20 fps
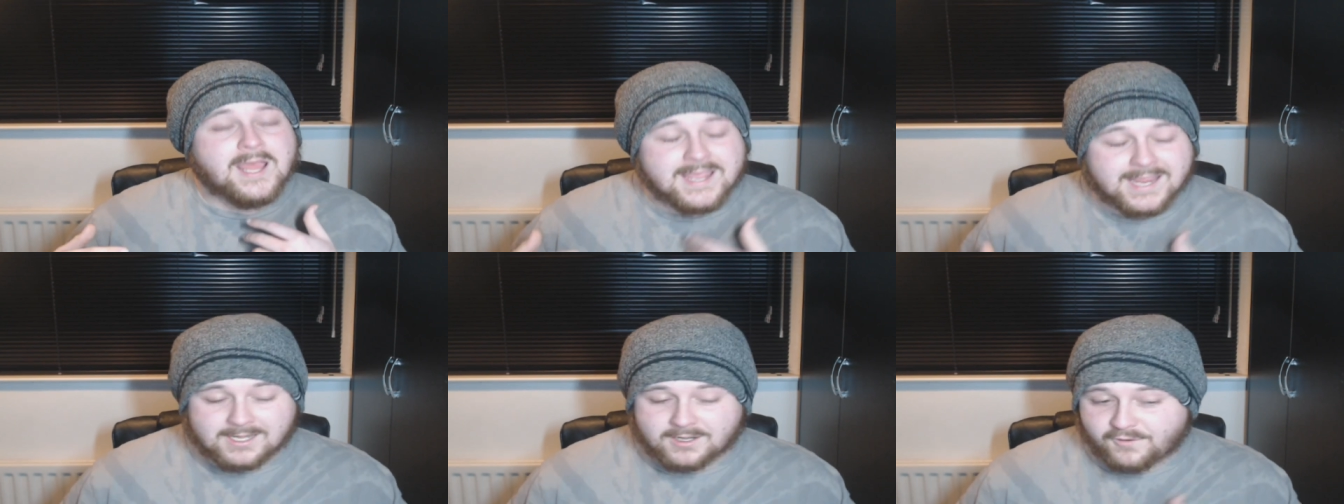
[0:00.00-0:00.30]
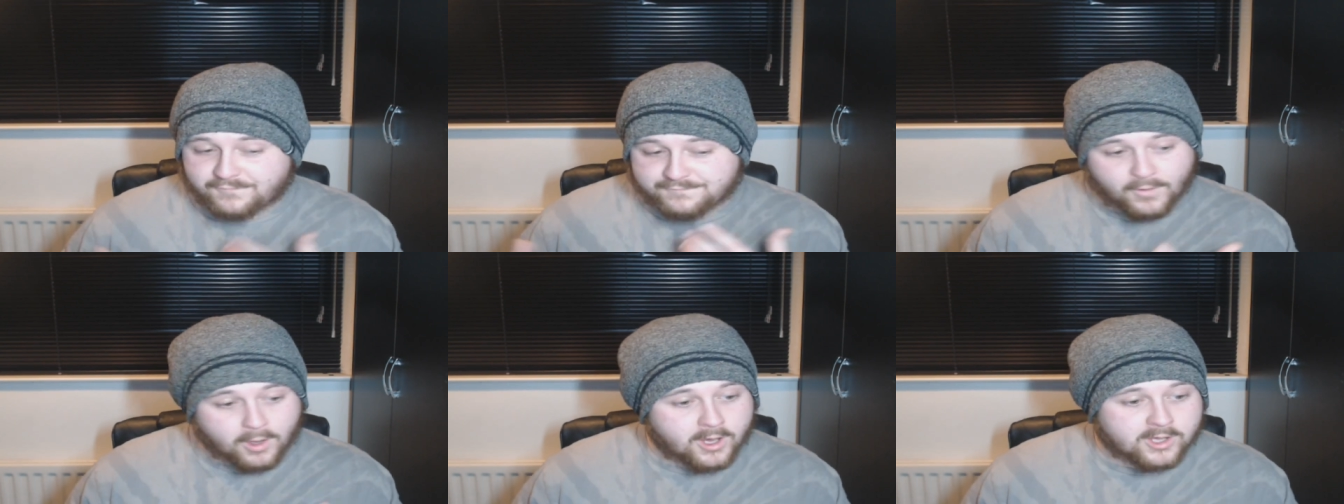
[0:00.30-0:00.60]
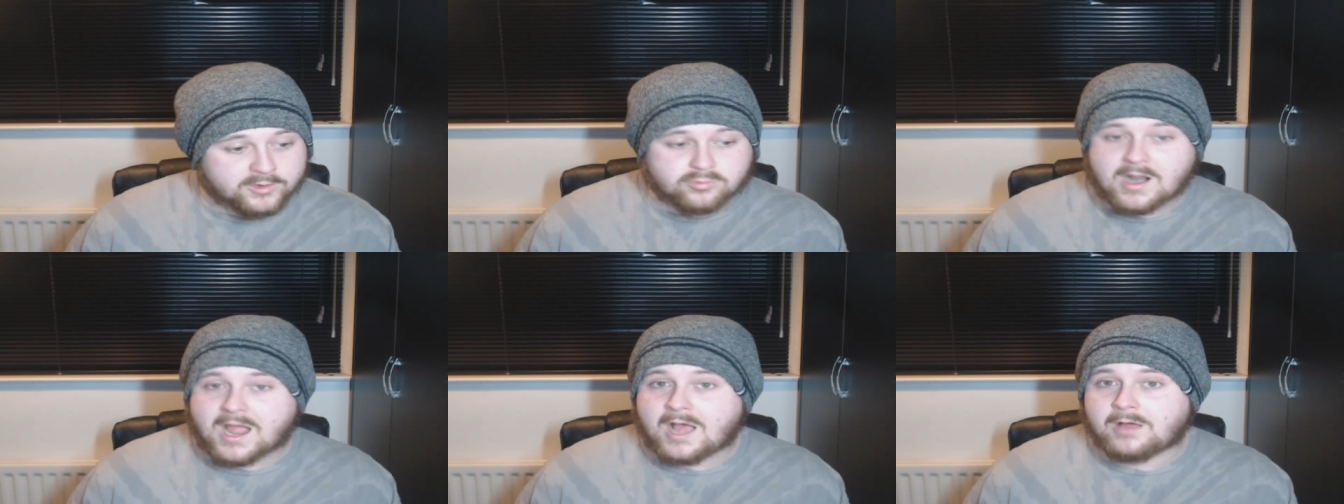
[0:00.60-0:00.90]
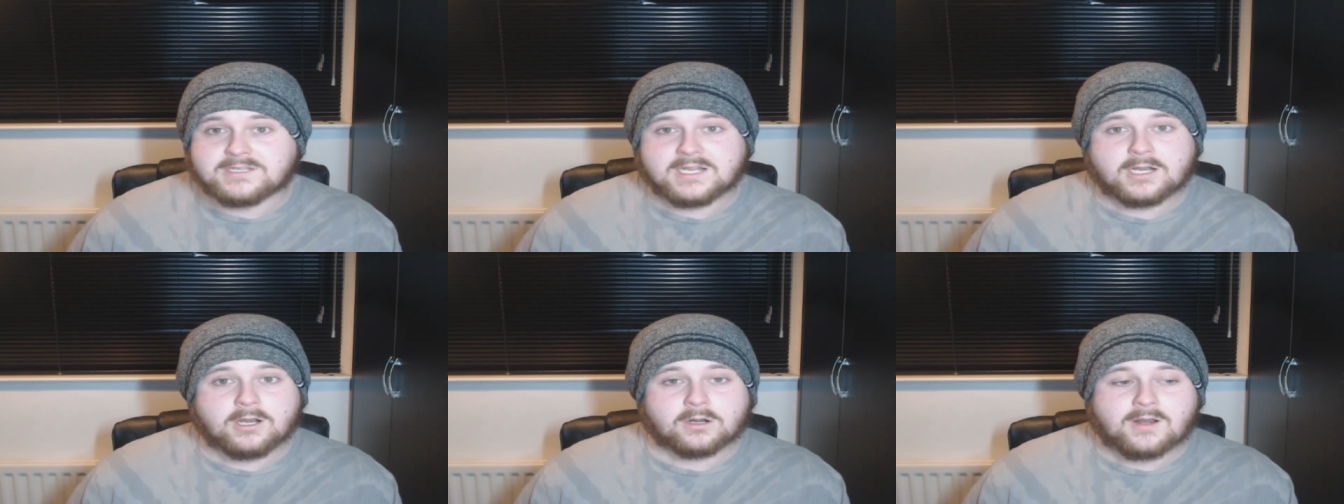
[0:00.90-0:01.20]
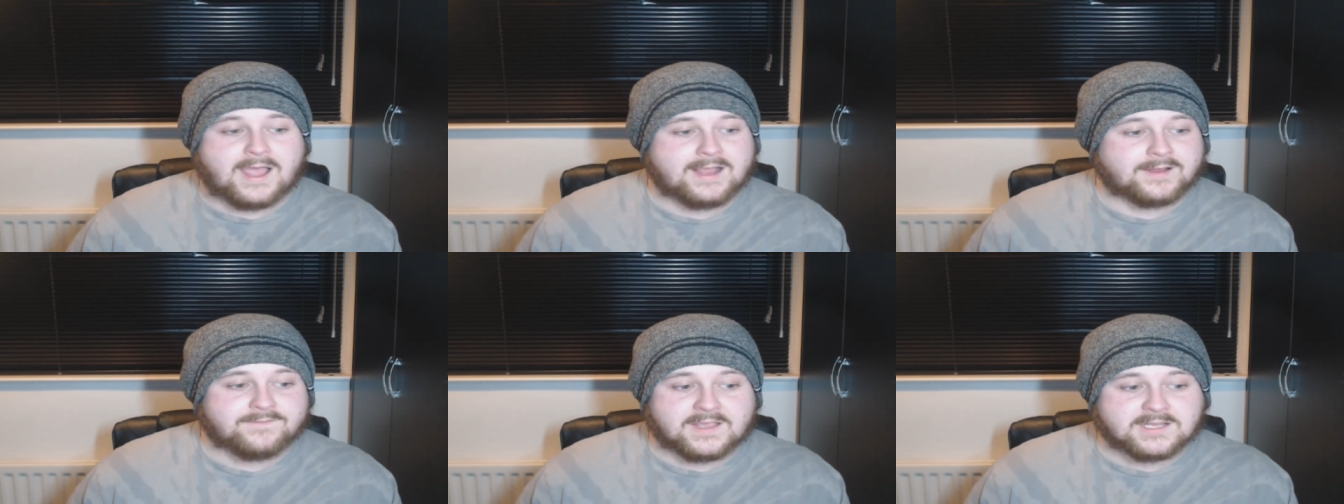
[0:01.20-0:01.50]
In the third round, it looked
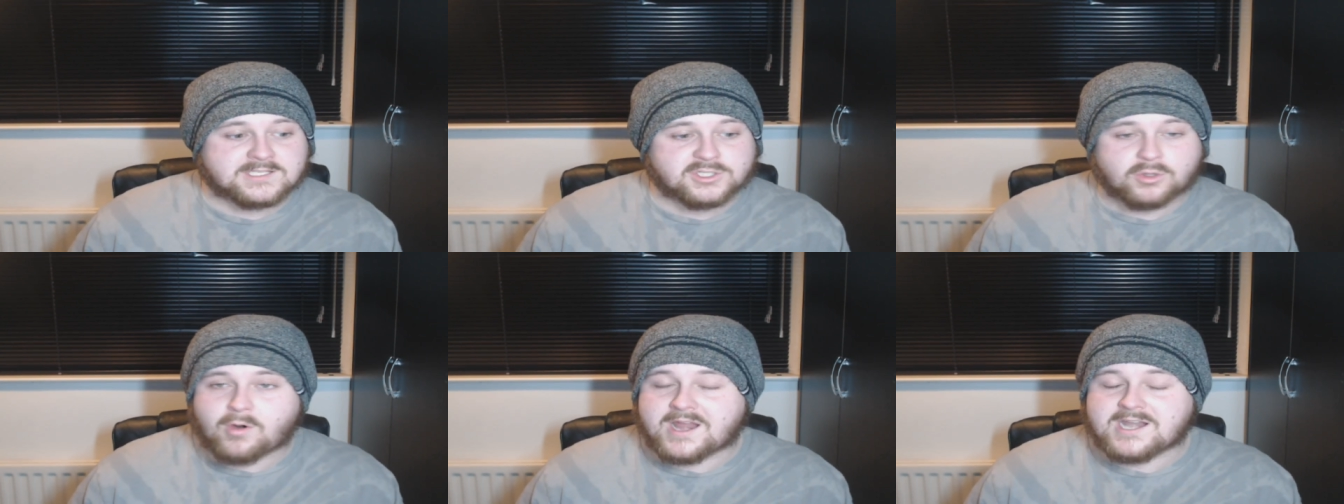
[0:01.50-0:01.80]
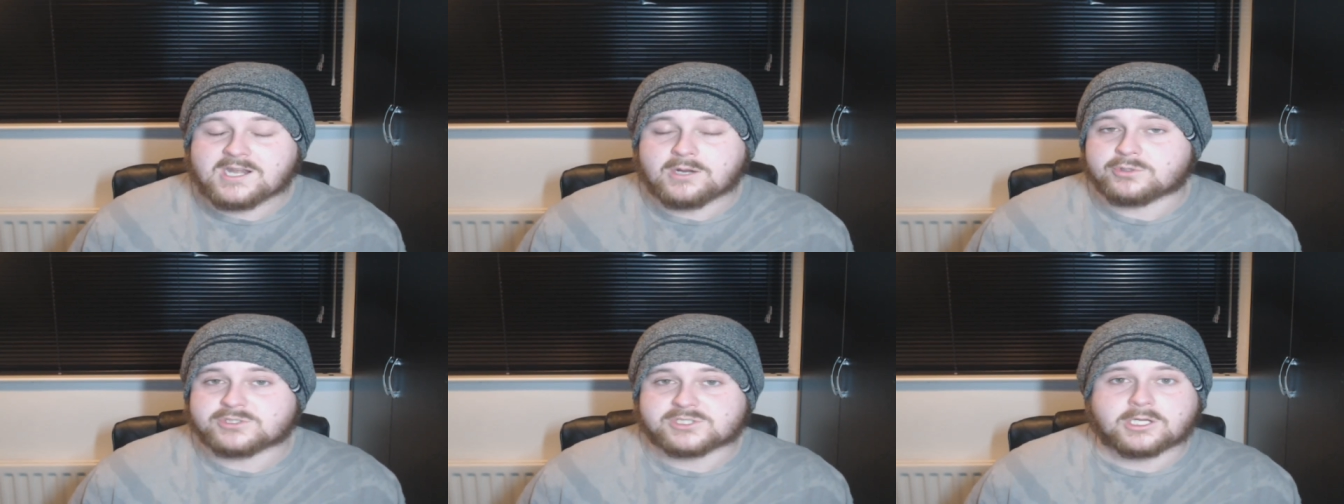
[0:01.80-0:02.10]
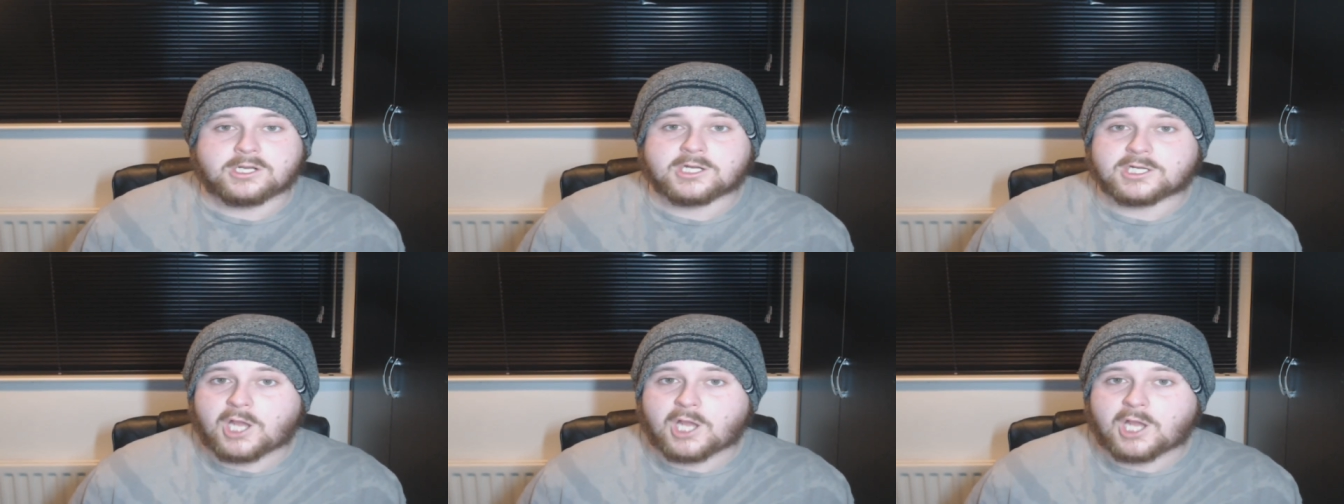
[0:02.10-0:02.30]
like Victor Reyna was going